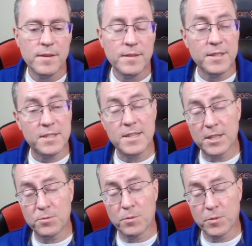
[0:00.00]
This
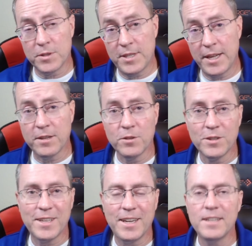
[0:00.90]
next one we're going to take a
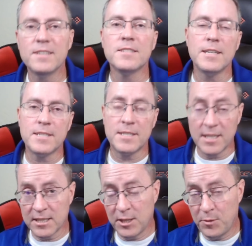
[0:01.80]
look at is a
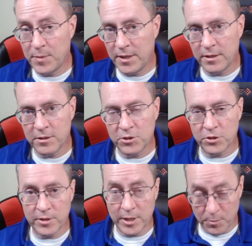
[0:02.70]
16-bit
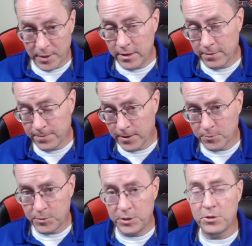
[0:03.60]
integer. Now, by
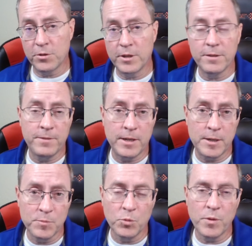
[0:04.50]
default, when you create a
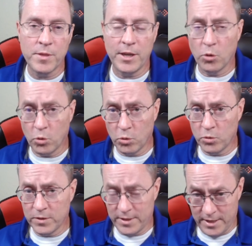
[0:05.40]
variable with a
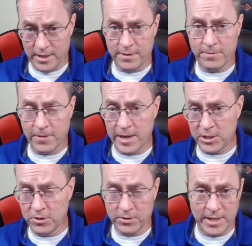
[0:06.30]
whole,
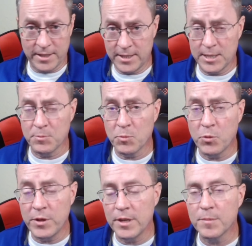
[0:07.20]
non-fractional, non-decimal
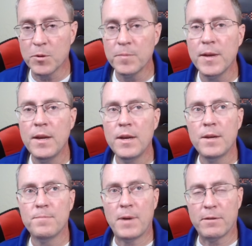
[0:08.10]
point number,
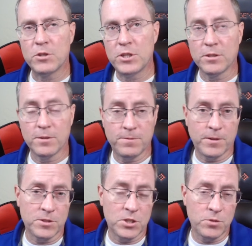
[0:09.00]
PowerShell
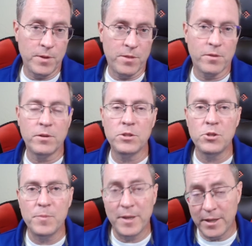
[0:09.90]
defaults to a
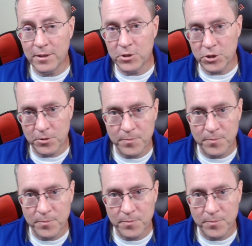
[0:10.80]
32-bit integer.